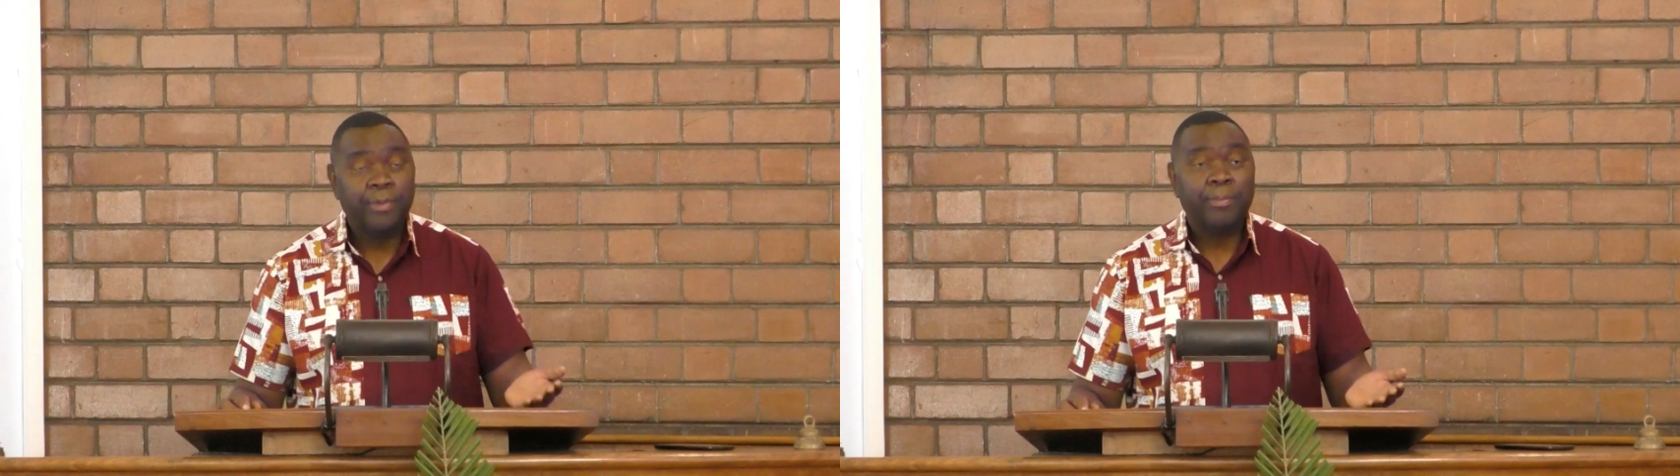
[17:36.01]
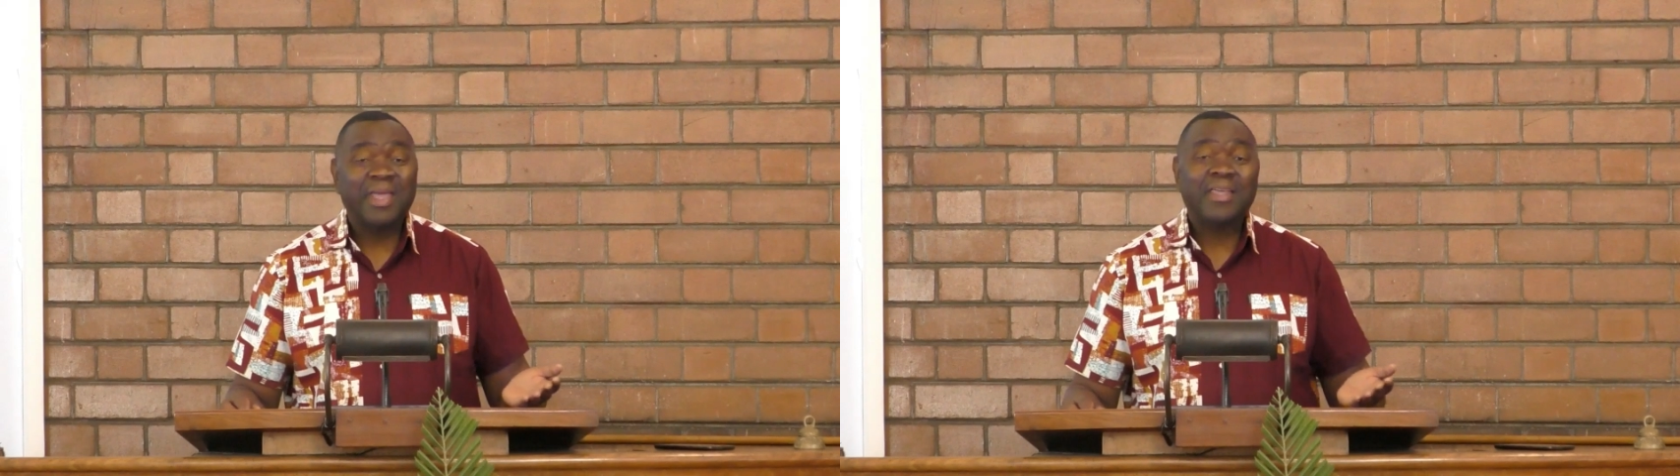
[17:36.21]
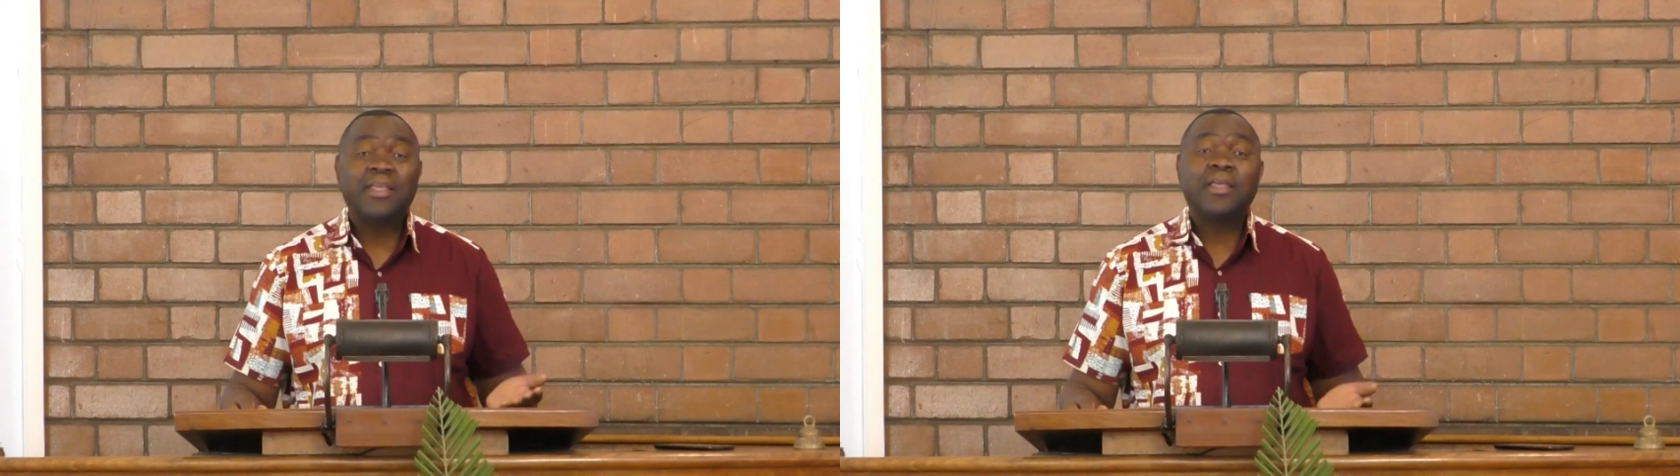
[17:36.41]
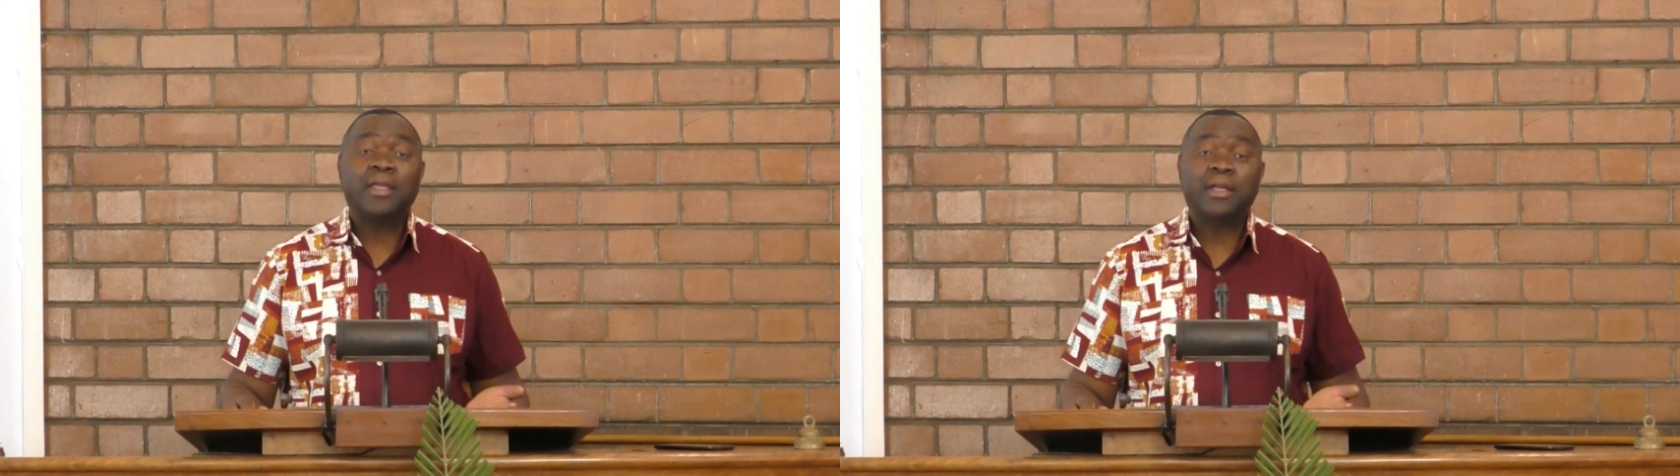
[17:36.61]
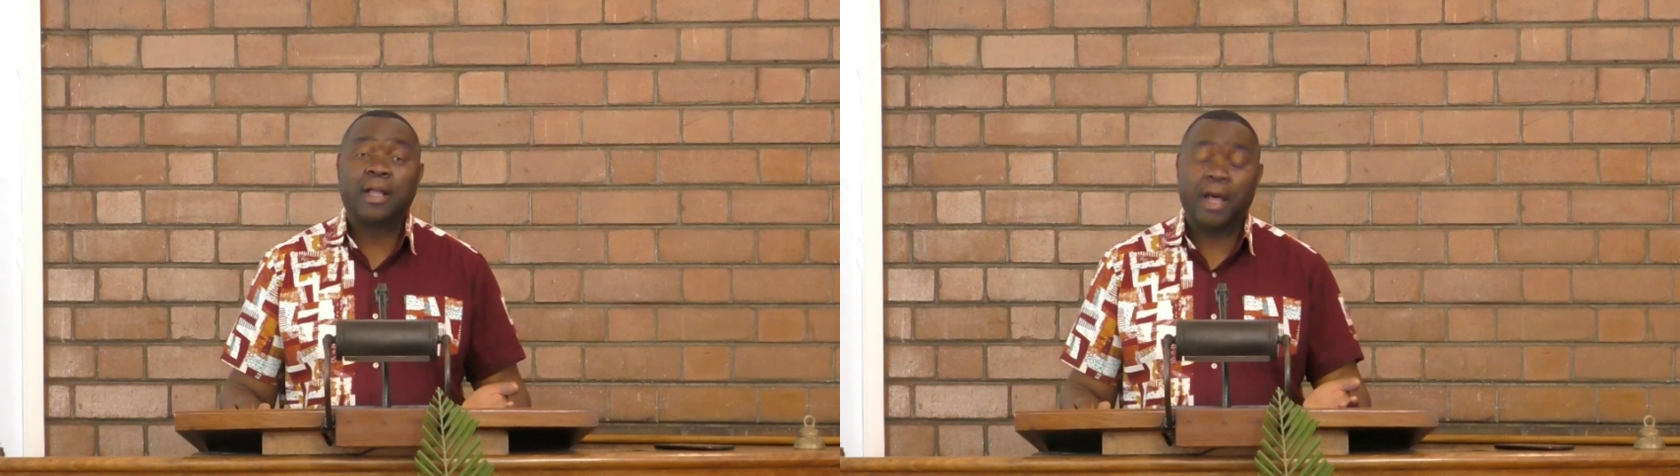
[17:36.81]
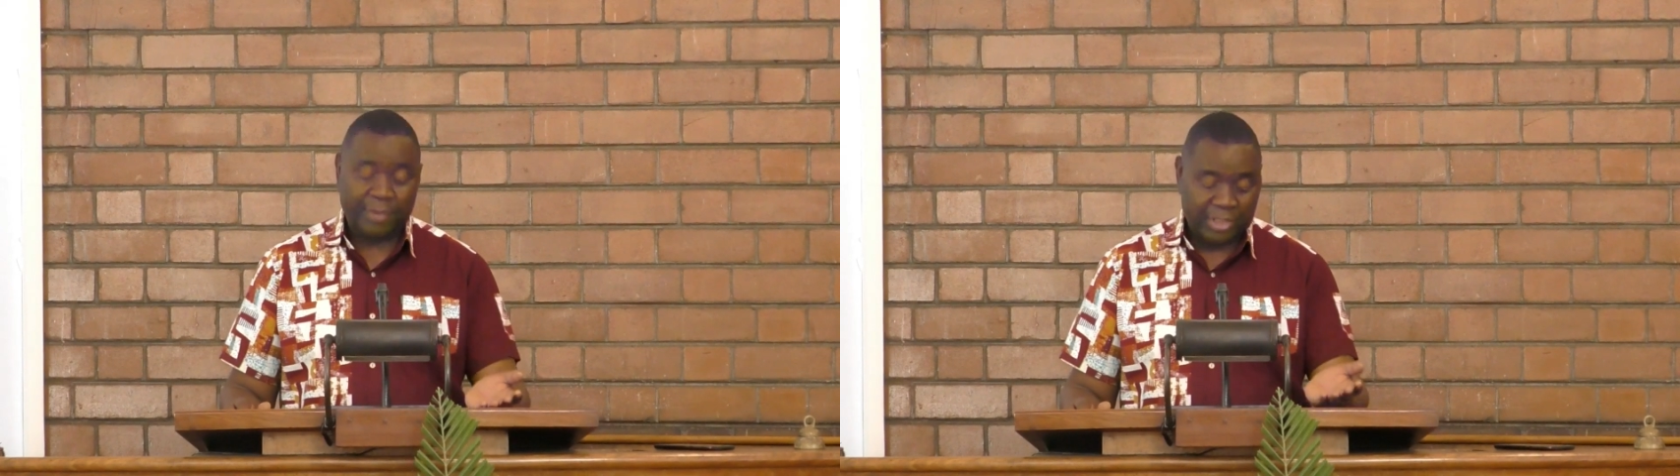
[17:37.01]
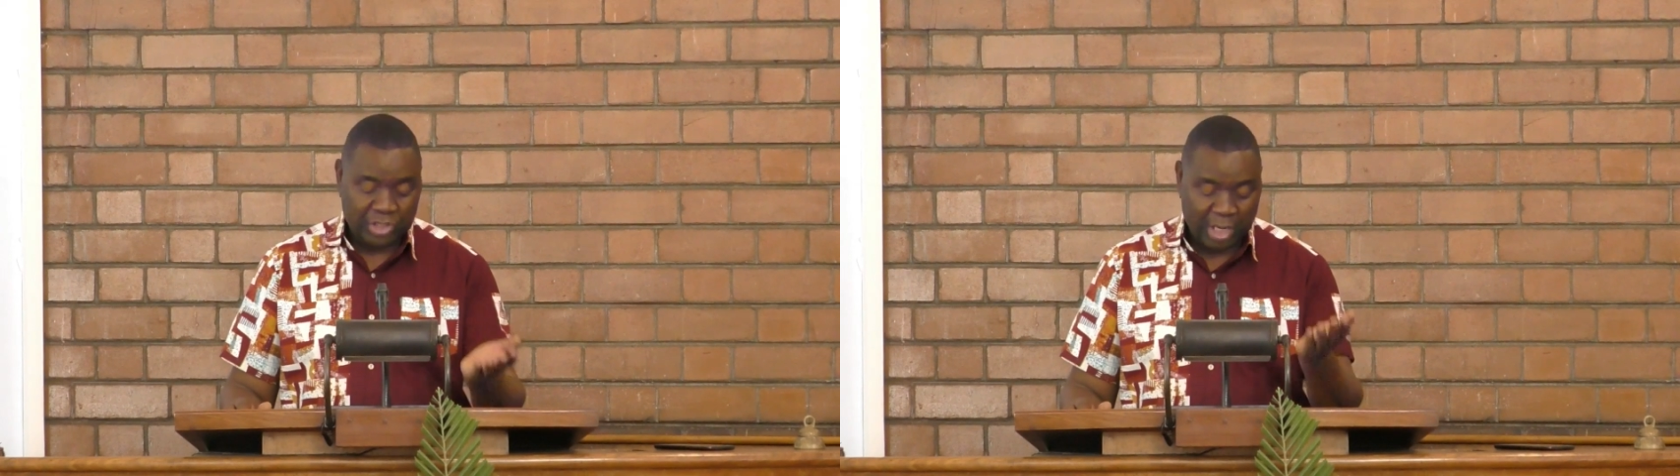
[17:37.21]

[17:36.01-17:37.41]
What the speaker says: may he encourage